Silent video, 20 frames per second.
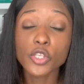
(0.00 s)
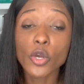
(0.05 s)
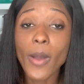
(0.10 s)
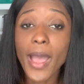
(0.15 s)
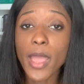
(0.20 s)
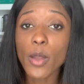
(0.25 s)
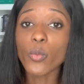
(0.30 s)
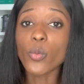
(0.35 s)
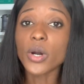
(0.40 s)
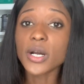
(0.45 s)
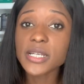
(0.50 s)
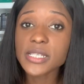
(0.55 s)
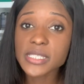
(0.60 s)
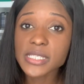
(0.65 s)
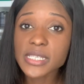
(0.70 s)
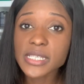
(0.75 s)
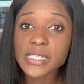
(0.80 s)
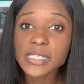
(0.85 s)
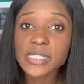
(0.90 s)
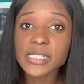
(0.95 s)
So I
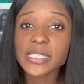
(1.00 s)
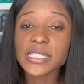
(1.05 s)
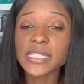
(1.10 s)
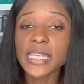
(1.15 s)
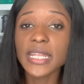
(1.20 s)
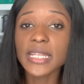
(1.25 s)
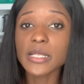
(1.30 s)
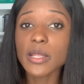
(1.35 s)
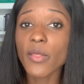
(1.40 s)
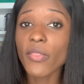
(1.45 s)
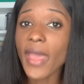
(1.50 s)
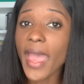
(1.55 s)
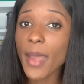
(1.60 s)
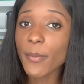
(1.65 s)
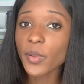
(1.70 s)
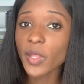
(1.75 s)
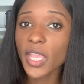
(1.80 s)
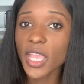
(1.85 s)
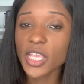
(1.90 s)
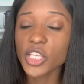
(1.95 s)
was sent the
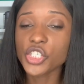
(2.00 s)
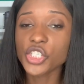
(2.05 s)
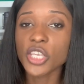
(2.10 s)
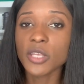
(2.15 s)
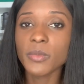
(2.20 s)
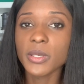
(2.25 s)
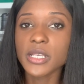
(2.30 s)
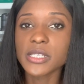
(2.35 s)
application,